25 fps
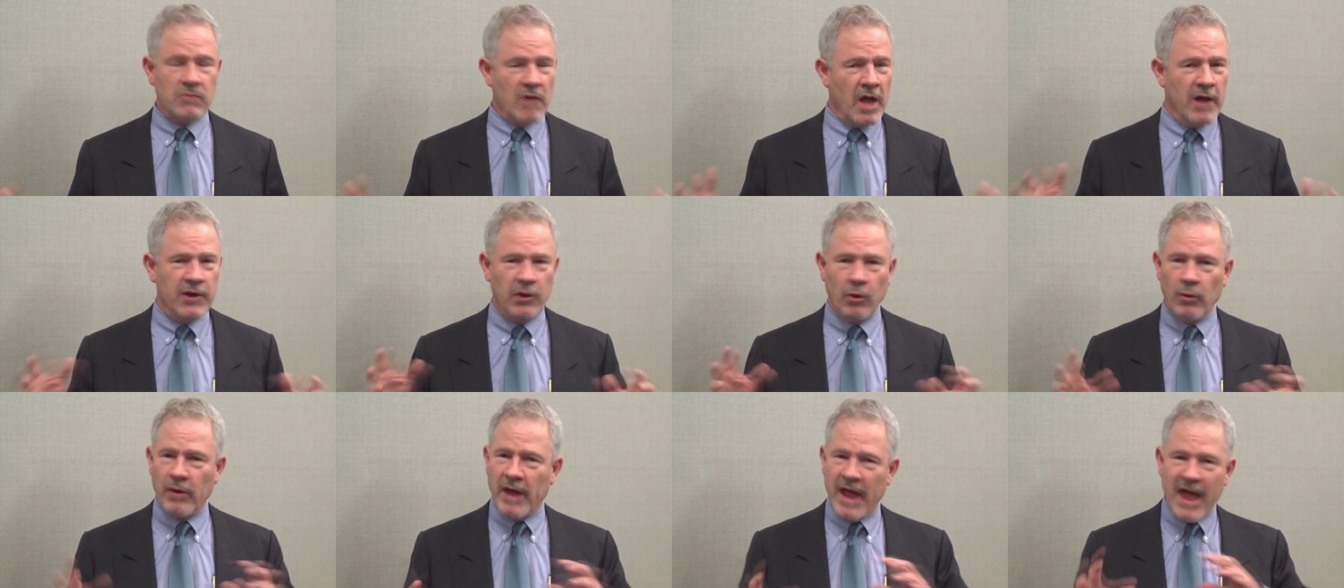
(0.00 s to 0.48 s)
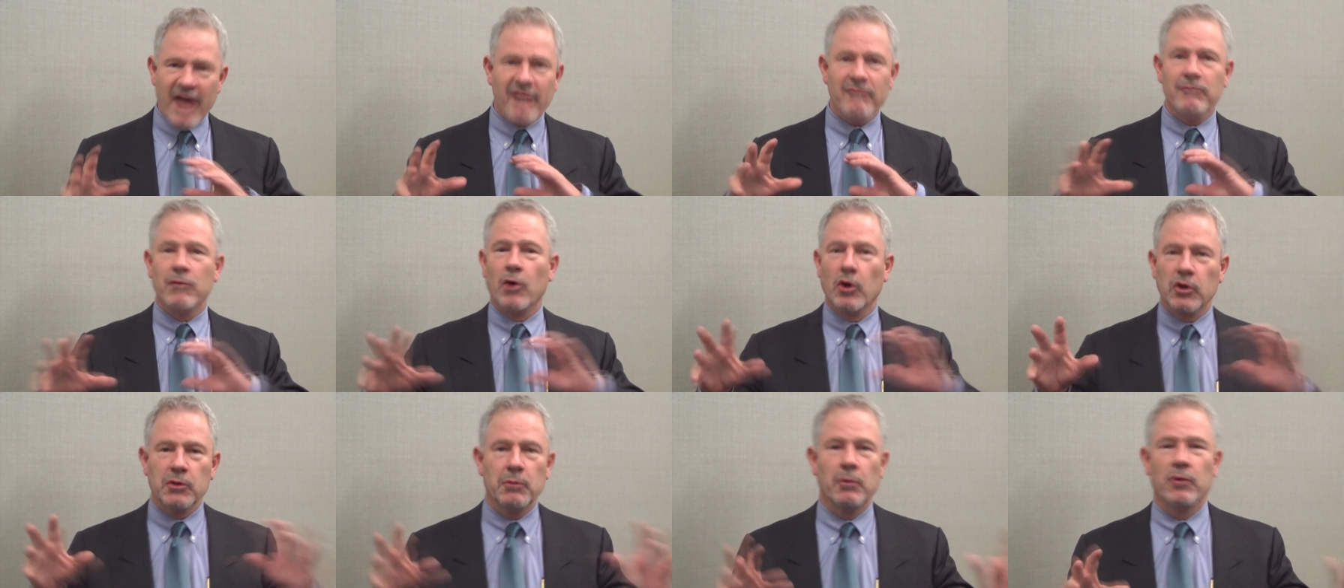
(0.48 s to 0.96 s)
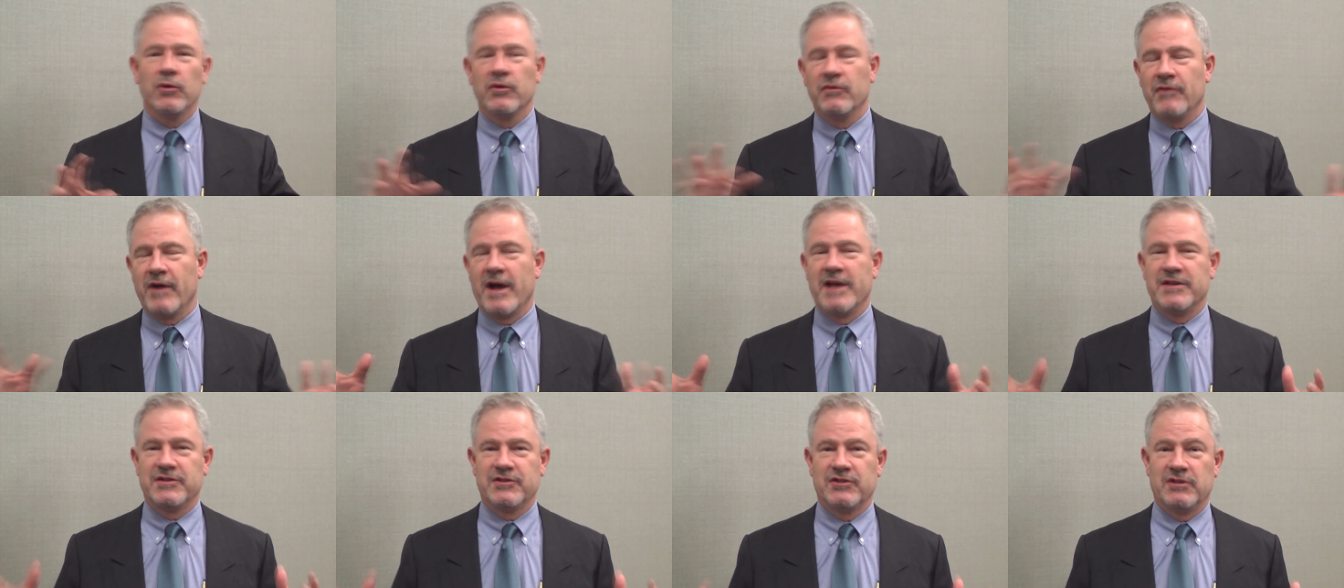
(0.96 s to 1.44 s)
I don't have multiple
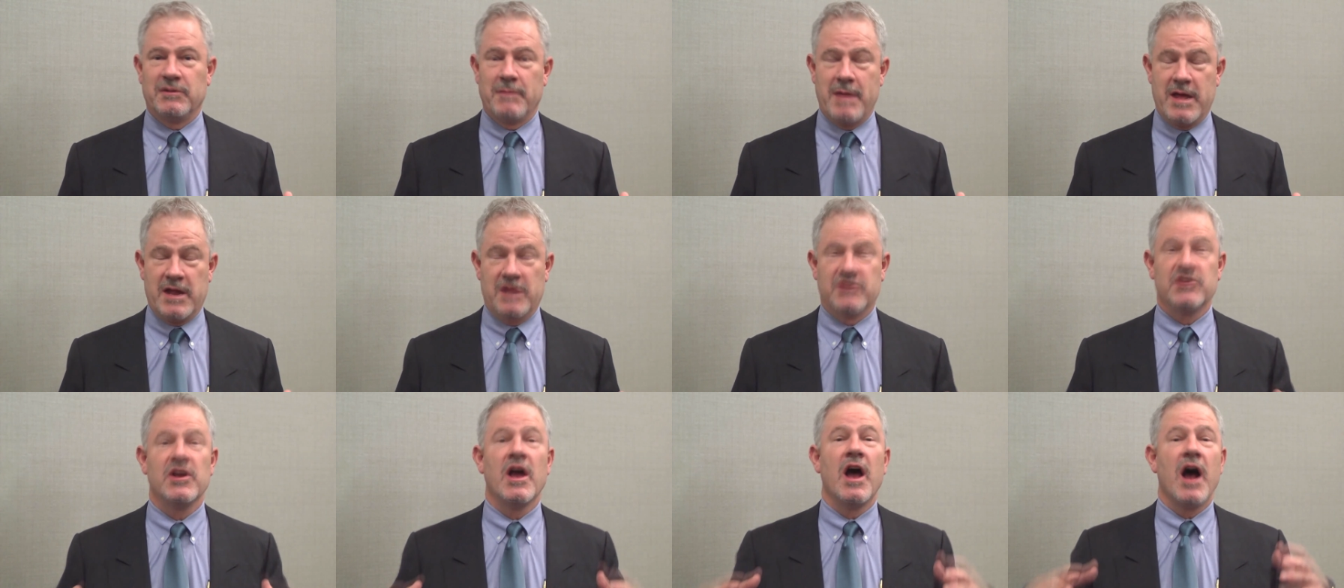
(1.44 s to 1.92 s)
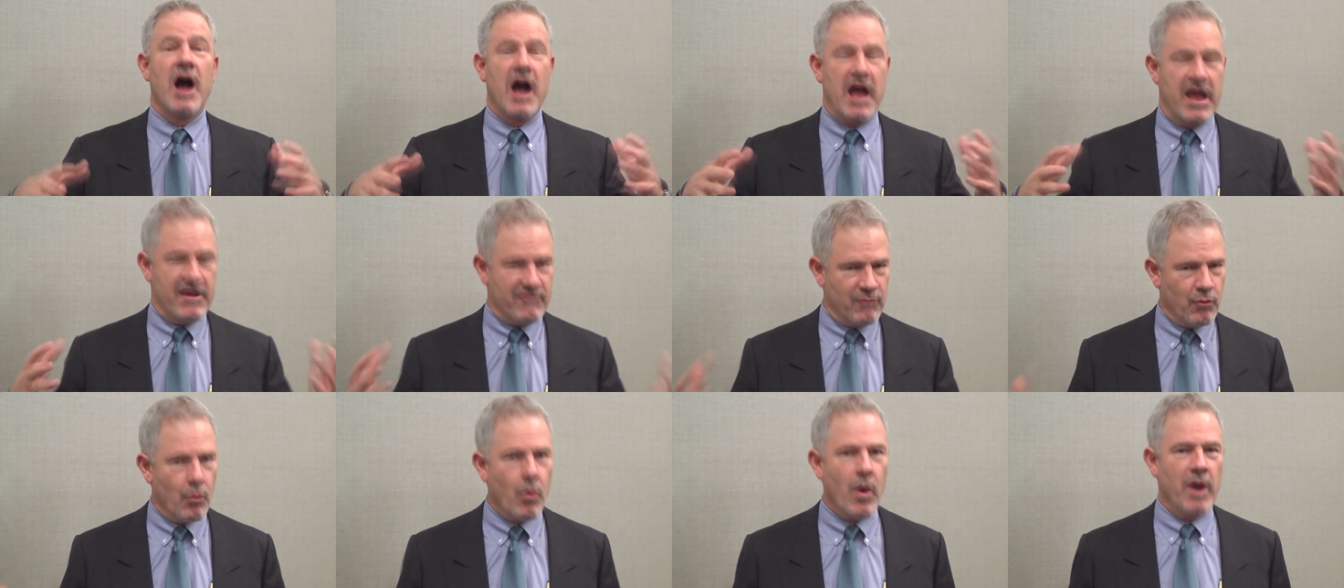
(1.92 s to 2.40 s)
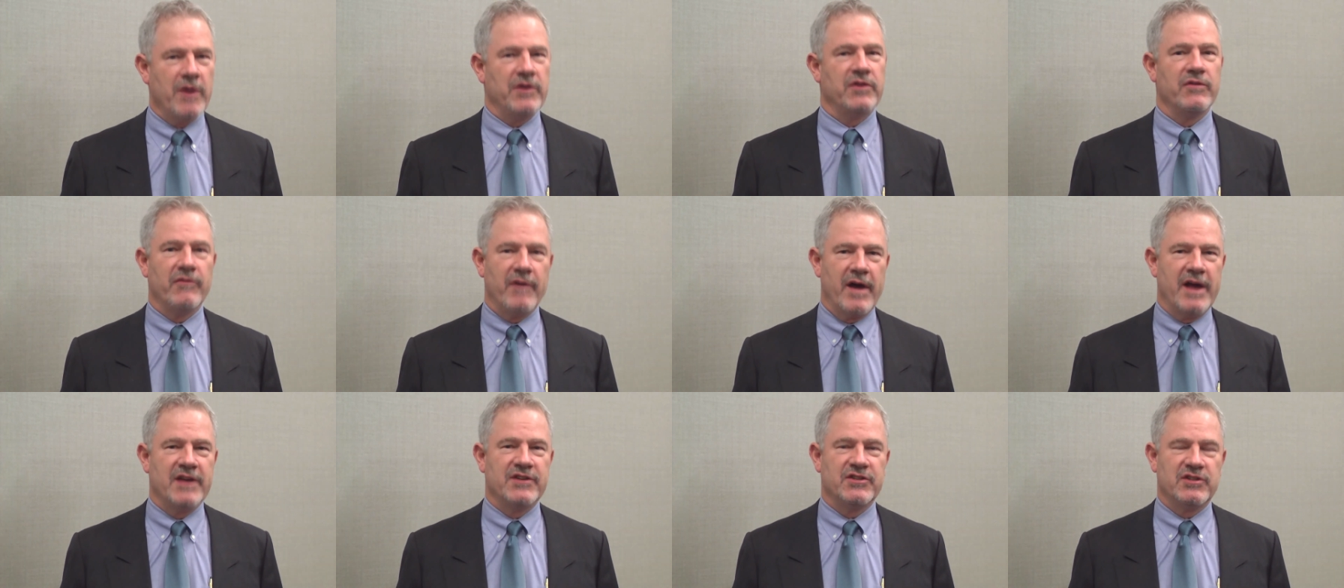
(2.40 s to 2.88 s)
devices to manage. I have one
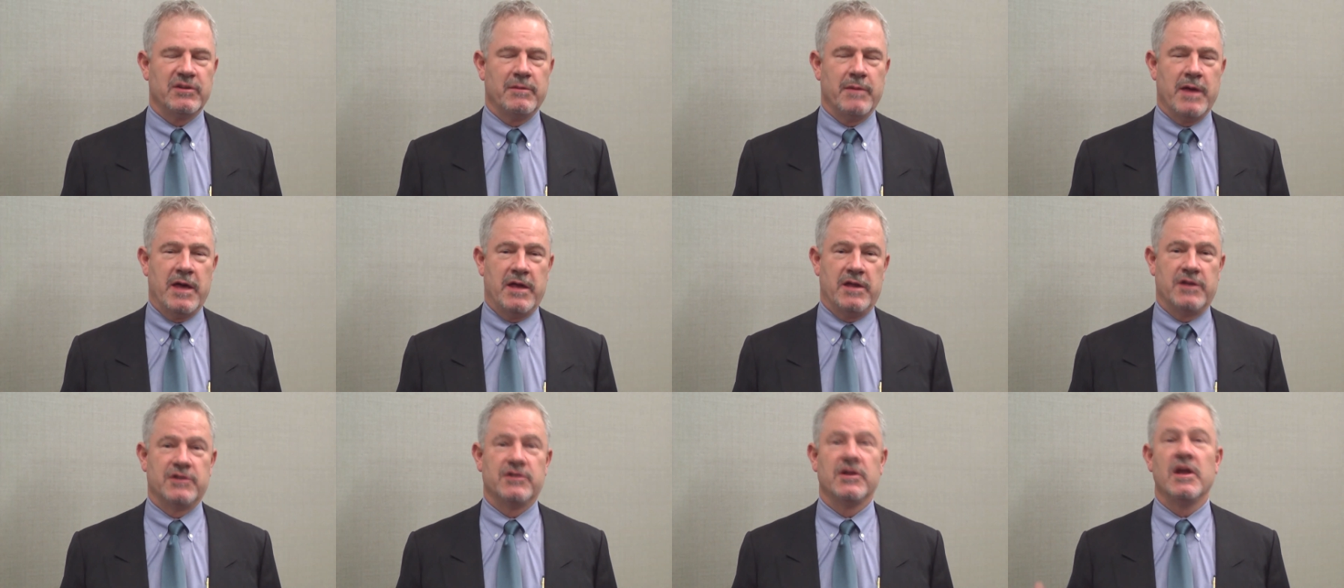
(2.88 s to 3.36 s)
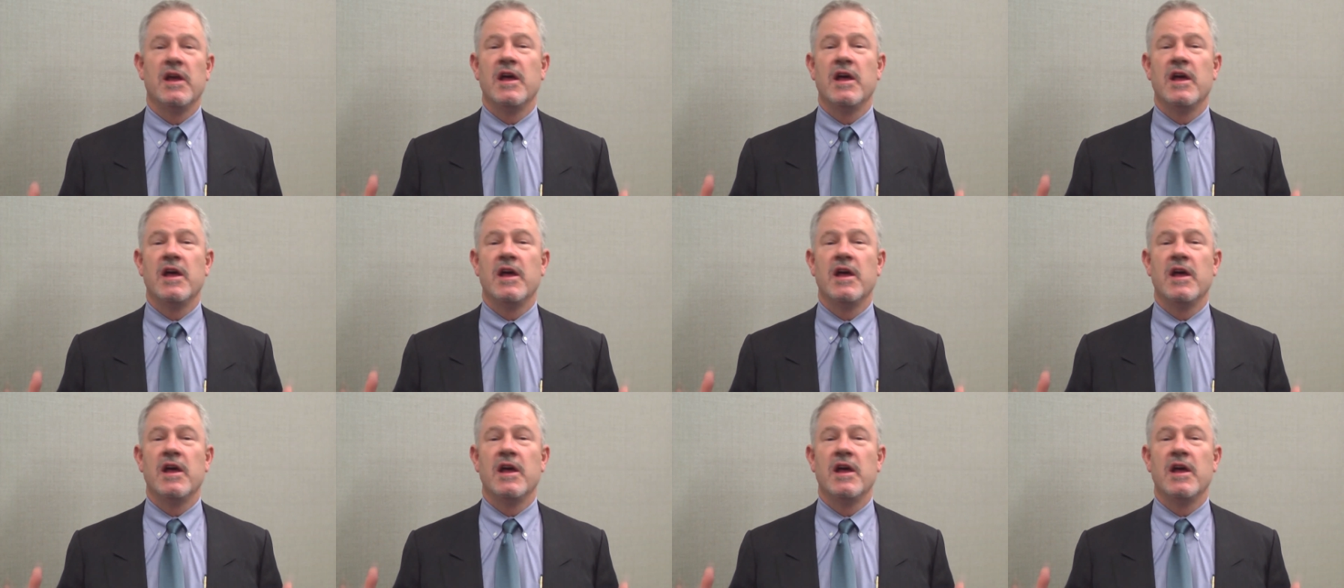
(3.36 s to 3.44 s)
device to manage.